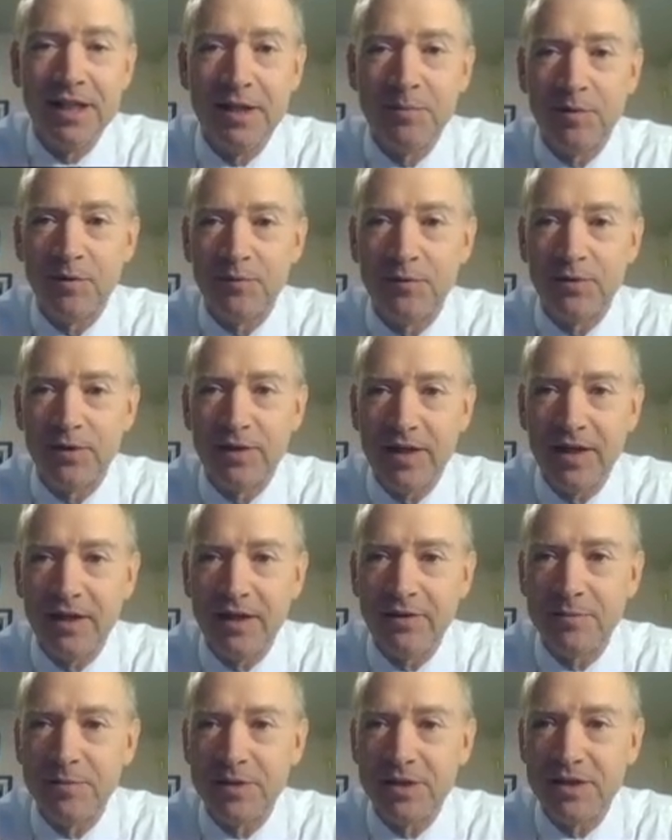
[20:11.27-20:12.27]
But for
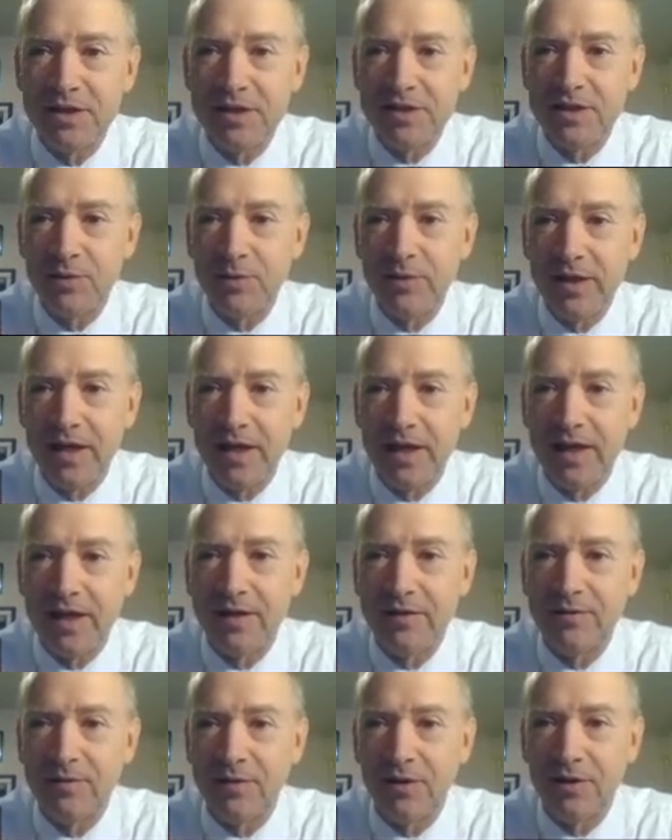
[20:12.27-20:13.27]
now, the machines that we
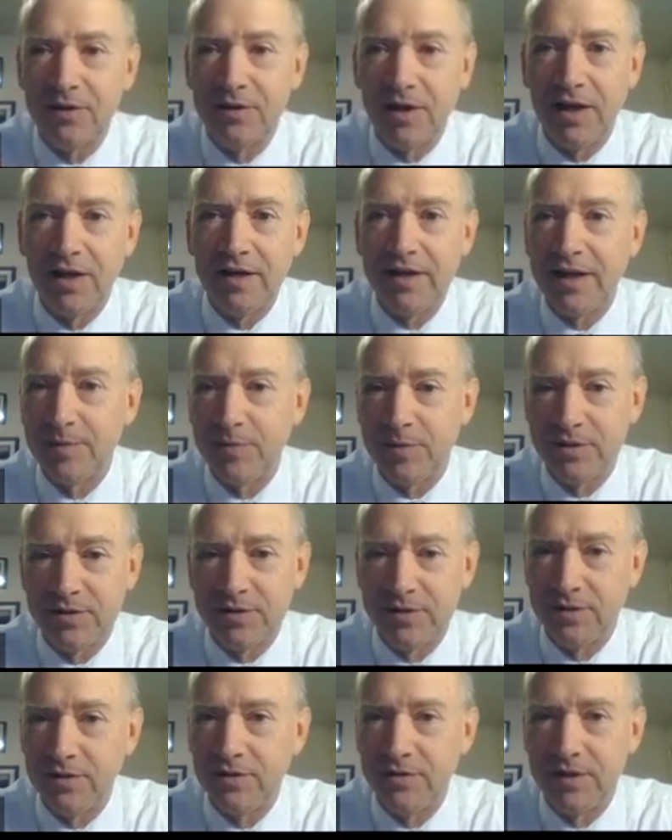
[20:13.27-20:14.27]
have are not able
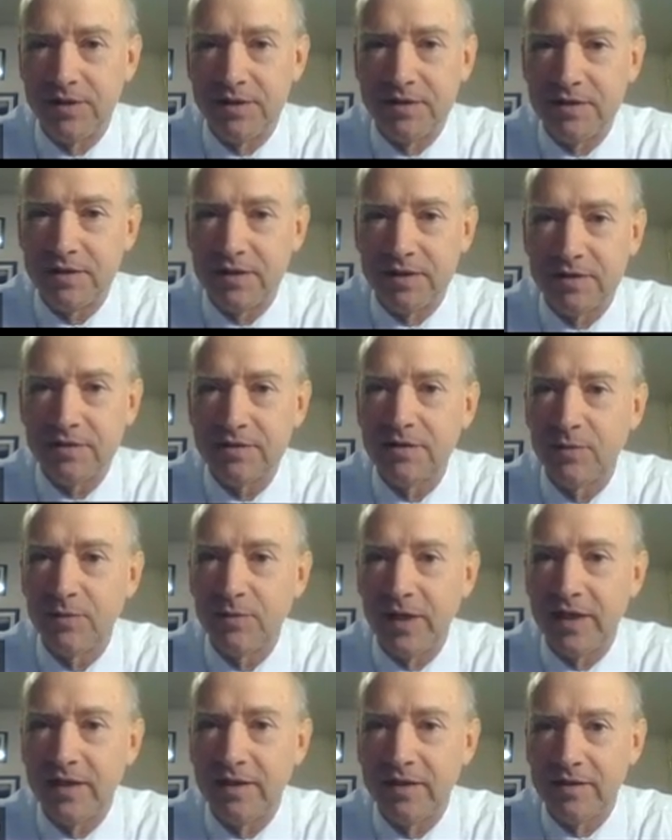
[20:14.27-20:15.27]
to do these things the
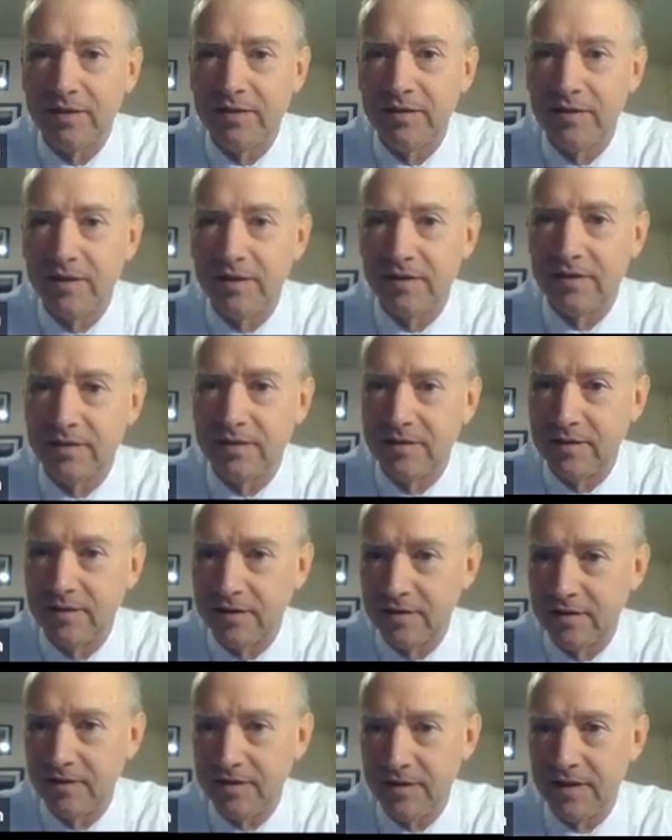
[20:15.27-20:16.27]
way that
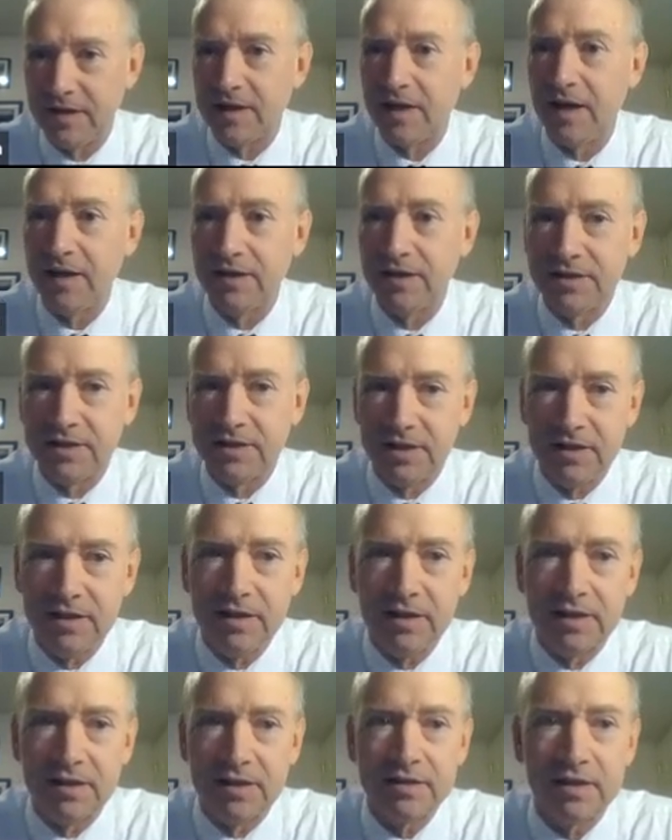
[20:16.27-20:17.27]
the ecology
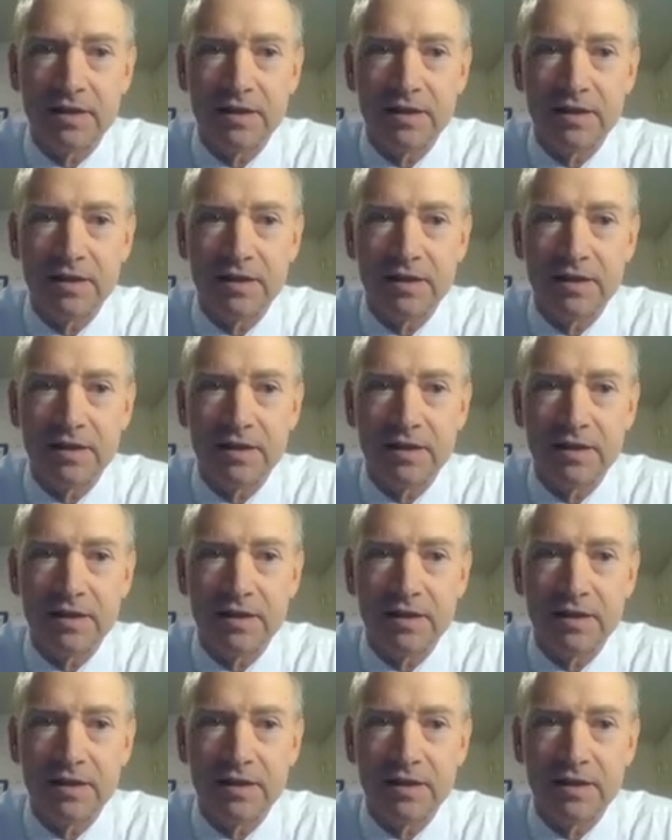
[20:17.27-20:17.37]
is.